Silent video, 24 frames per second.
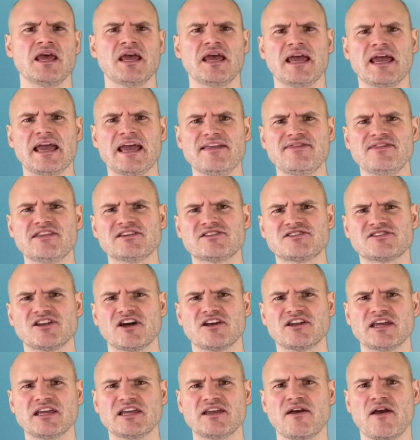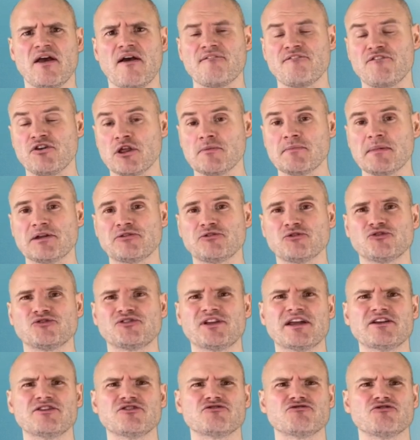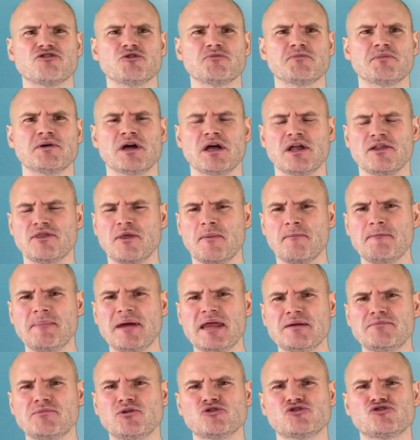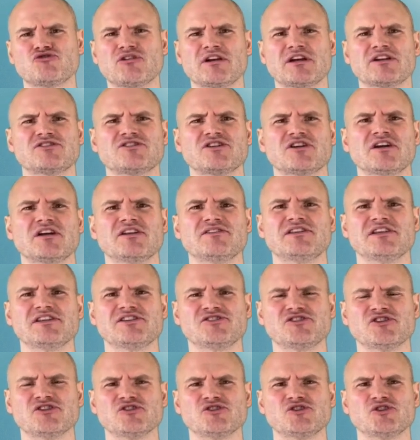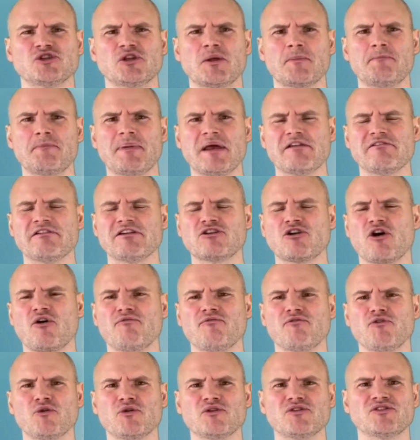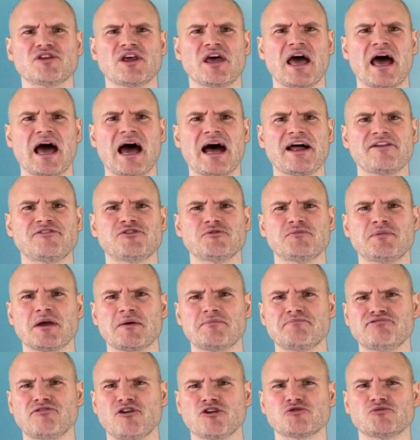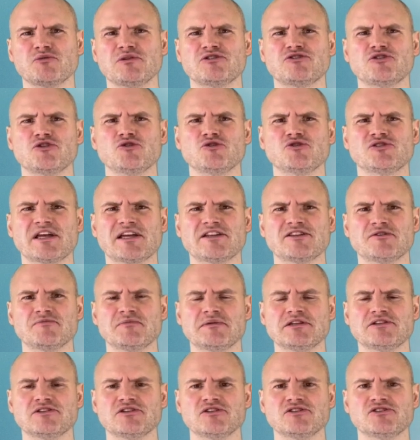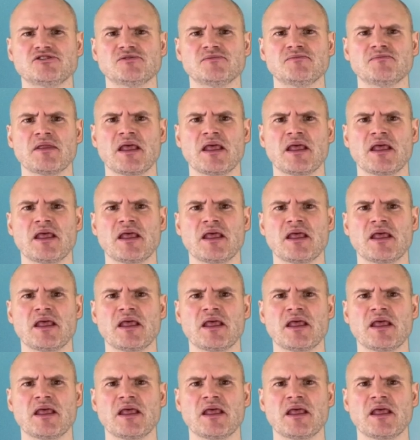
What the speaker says: In this study, for the metal stent group, the minimal stricture distance to the biliary confluence had to be approximately 2 centimeters,